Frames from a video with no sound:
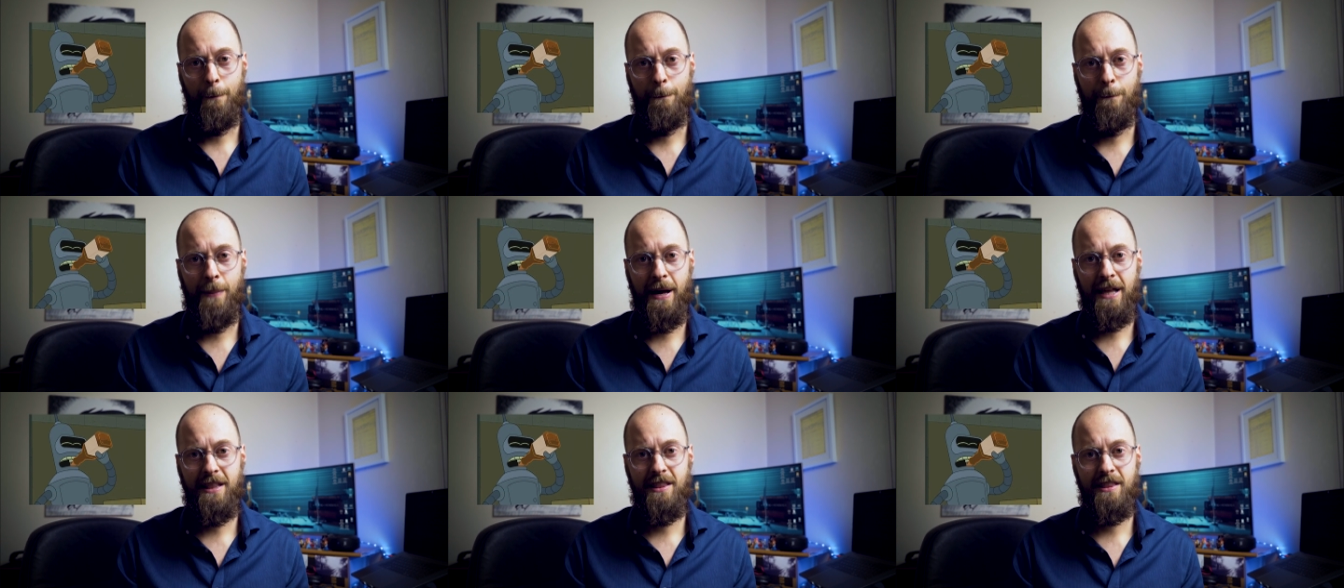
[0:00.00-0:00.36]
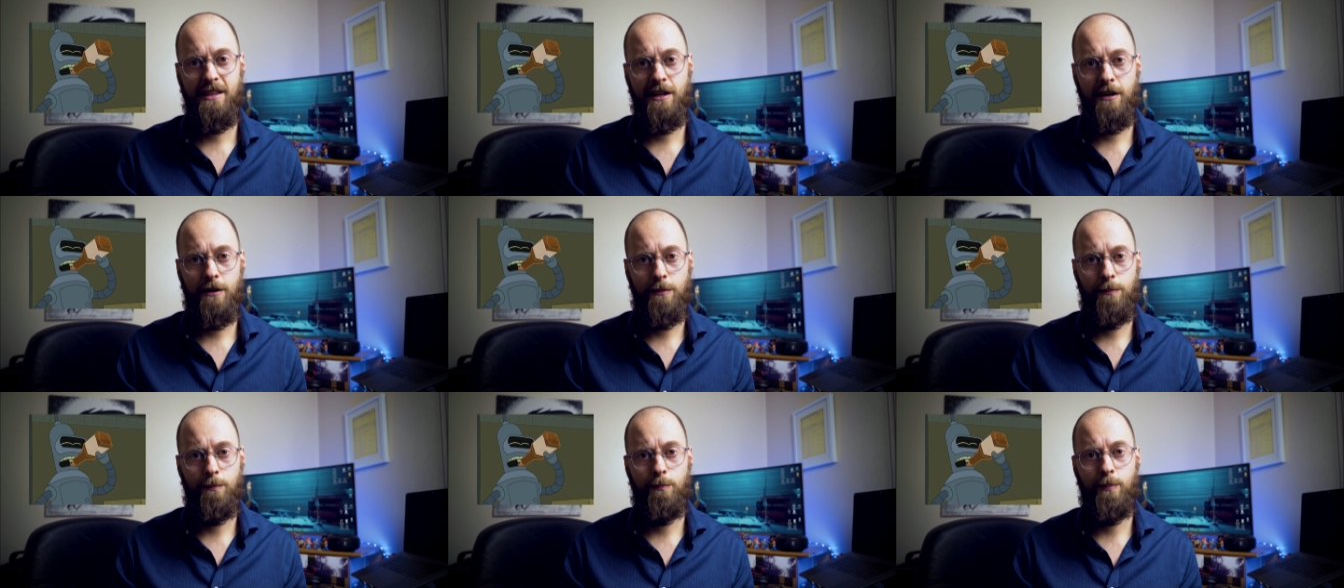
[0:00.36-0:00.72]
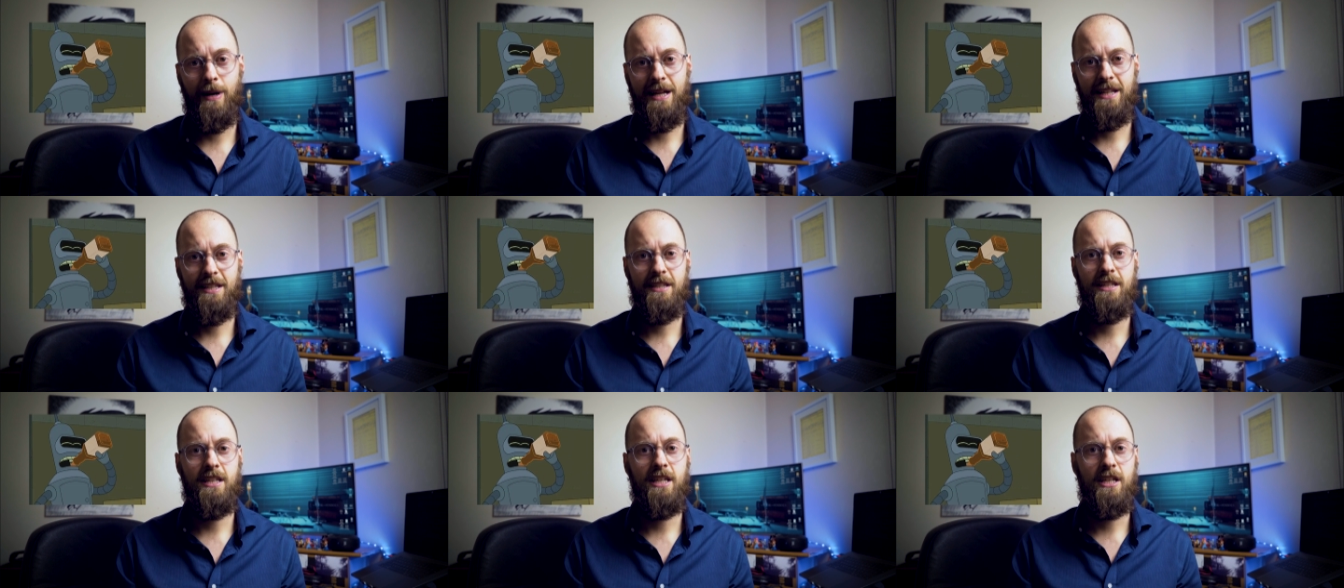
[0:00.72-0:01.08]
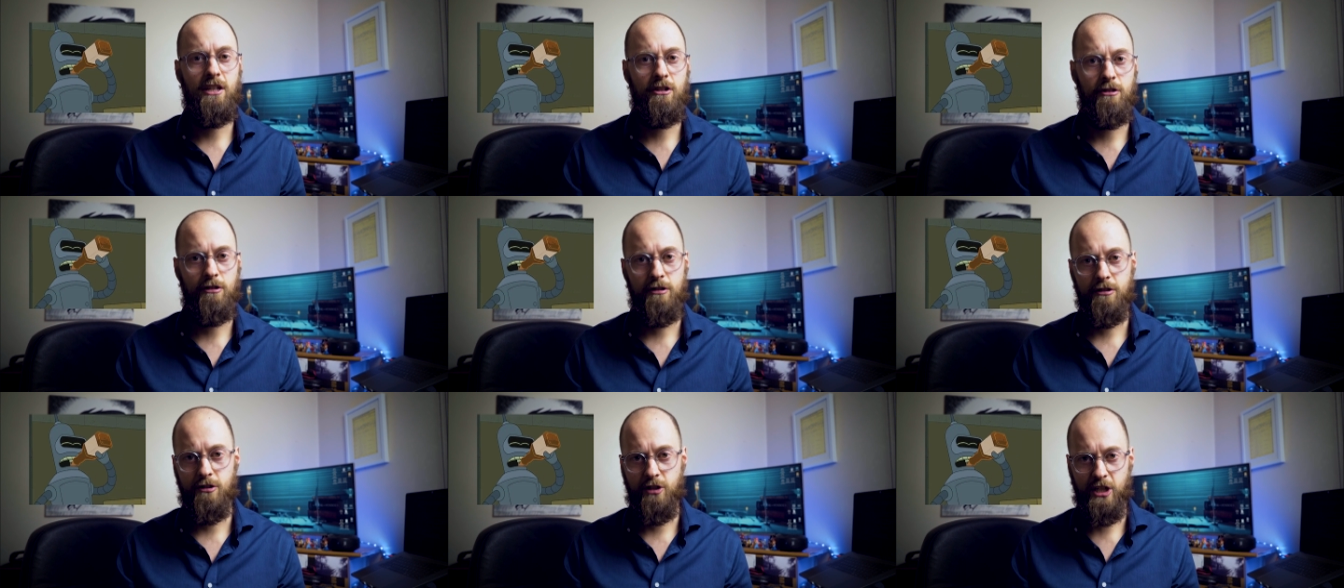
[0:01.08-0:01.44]
Bender Bending
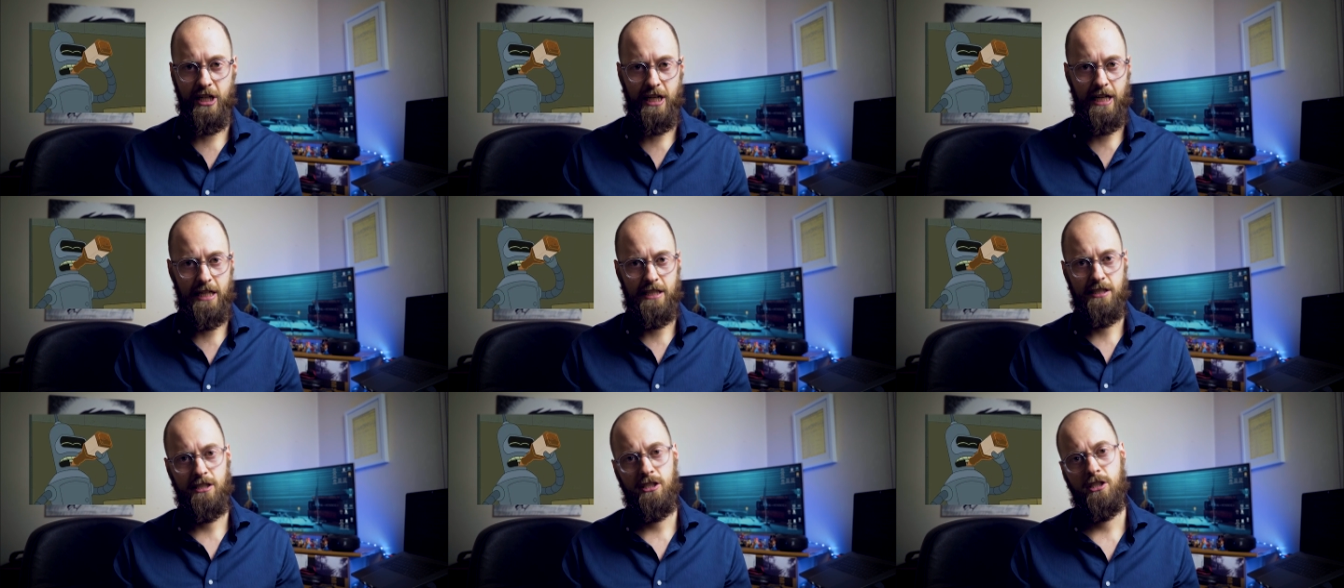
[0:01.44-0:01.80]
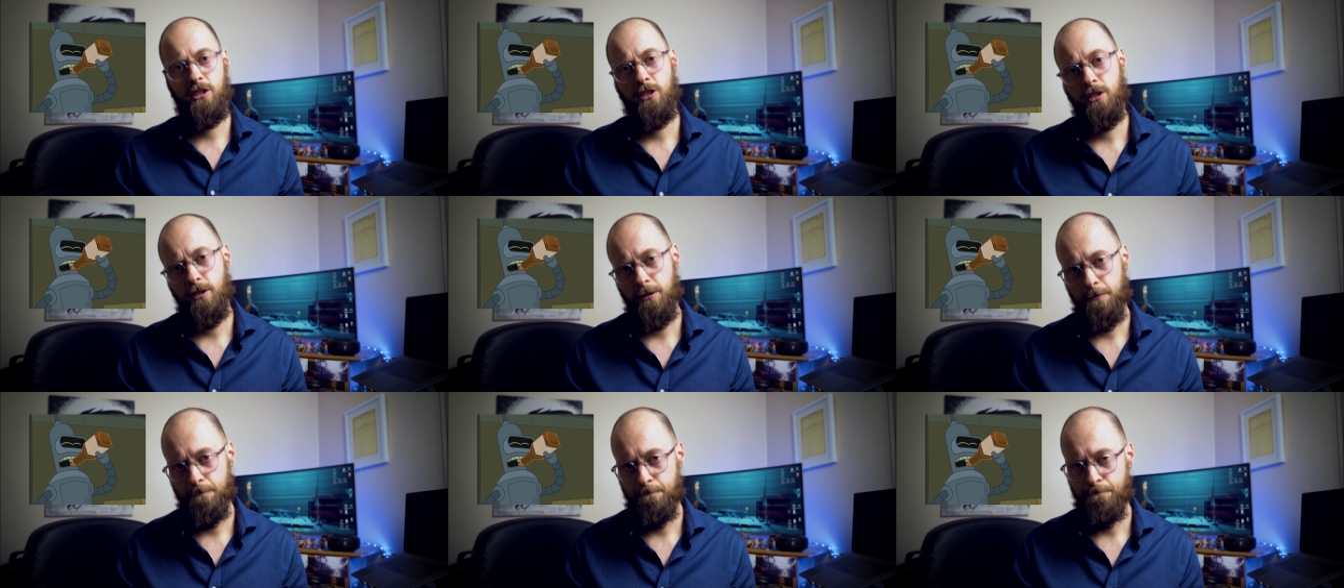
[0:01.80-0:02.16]
Rodriguez.